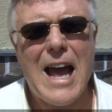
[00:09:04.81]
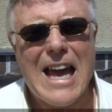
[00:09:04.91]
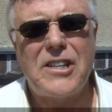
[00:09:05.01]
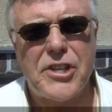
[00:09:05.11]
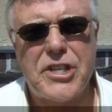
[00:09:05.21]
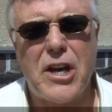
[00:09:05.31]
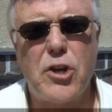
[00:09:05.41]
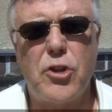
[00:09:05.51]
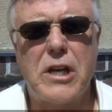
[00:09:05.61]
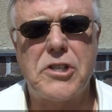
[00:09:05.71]
i hate to
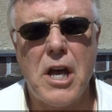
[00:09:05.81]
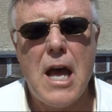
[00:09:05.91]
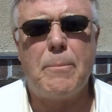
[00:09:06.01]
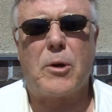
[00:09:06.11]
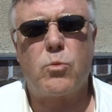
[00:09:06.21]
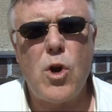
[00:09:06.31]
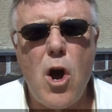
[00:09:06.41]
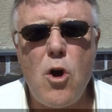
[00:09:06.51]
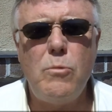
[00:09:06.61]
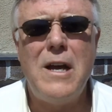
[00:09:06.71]
tell you this but
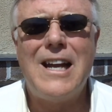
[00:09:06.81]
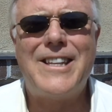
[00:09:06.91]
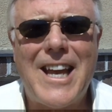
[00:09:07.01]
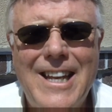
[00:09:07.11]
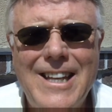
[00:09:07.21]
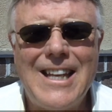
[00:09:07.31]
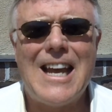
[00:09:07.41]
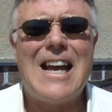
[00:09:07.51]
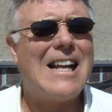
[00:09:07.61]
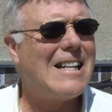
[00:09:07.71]
rome didn't
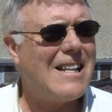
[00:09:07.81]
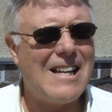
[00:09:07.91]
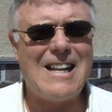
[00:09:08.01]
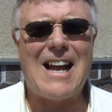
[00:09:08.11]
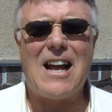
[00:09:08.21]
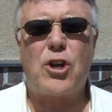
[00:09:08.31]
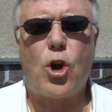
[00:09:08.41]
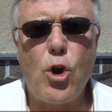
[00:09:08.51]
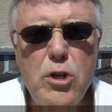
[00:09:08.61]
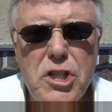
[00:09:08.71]

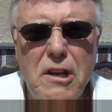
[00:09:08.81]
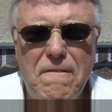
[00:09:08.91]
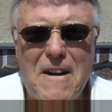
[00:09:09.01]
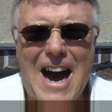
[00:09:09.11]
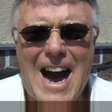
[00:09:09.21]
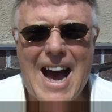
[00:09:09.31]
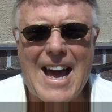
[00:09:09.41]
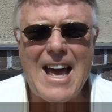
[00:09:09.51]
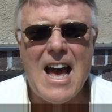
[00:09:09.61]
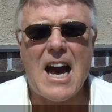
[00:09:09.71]

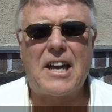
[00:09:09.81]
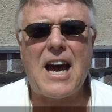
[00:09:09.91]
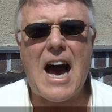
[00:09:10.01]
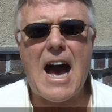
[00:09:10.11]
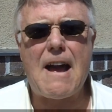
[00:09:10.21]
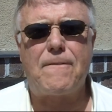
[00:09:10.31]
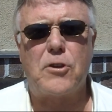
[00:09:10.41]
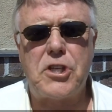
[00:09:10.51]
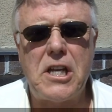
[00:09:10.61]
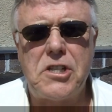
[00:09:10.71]
crucify a guy
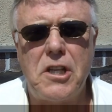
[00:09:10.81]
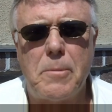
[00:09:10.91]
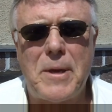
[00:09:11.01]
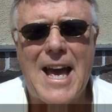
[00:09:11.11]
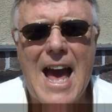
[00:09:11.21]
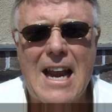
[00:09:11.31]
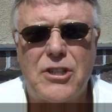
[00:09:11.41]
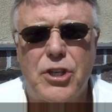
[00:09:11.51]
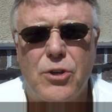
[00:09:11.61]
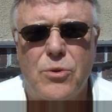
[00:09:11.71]
for teaching the
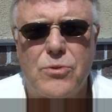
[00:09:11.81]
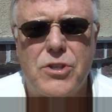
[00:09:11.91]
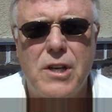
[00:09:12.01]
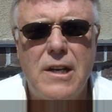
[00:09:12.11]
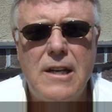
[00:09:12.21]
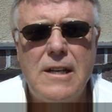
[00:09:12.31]
Beatitudes.